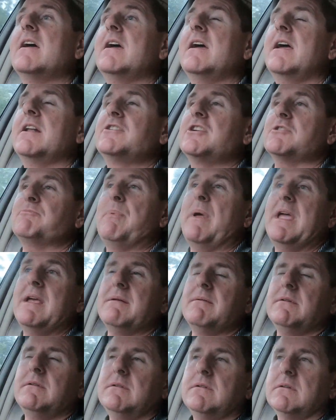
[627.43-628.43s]
And just
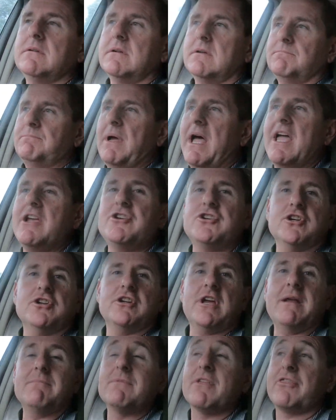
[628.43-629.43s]
being patient
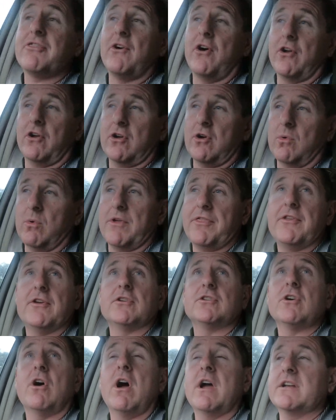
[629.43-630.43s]
and methodical with your
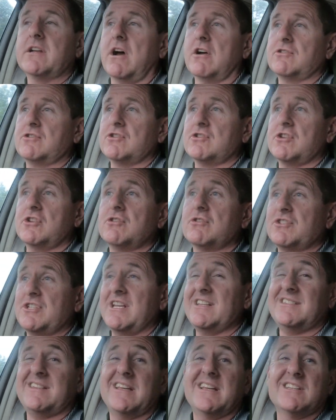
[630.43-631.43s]
diagnosis and your
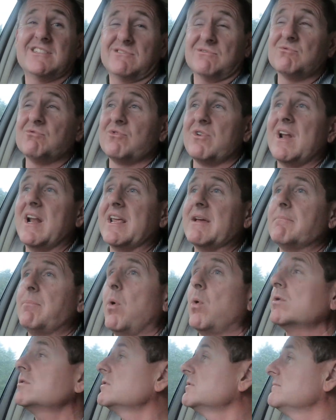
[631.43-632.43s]
testing is really
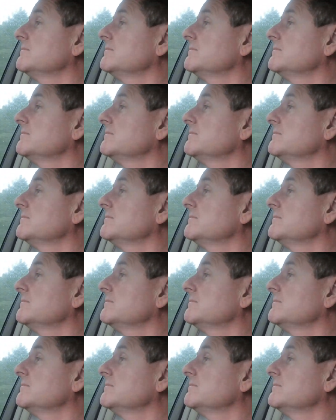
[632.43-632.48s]
important.